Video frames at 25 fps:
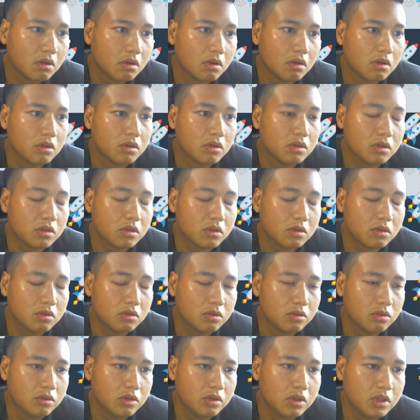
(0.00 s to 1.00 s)

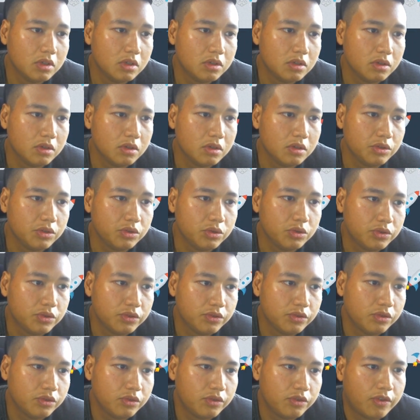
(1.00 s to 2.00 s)
So this is
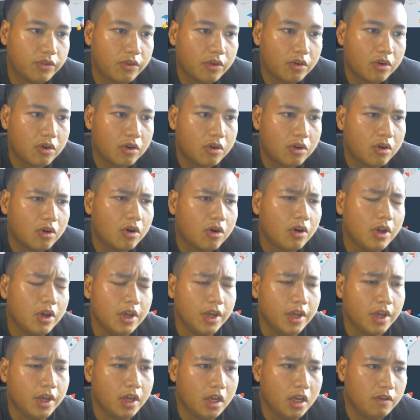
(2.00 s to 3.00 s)
useful for
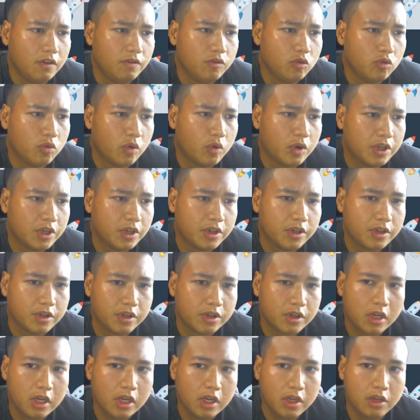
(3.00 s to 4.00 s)
if you wanna
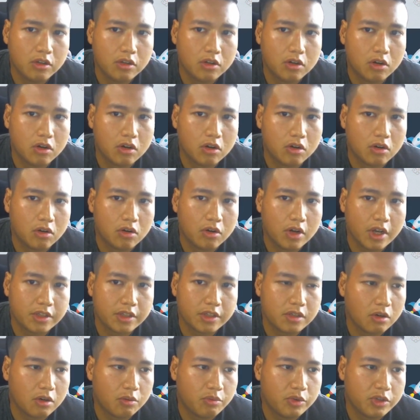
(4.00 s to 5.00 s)
clear your
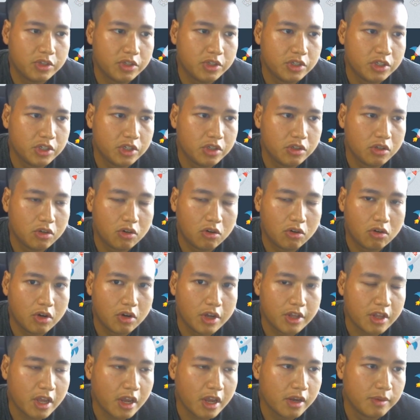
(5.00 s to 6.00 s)
exit or position, your
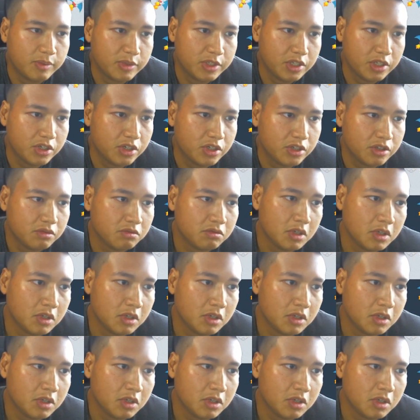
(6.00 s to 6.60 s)
entire position.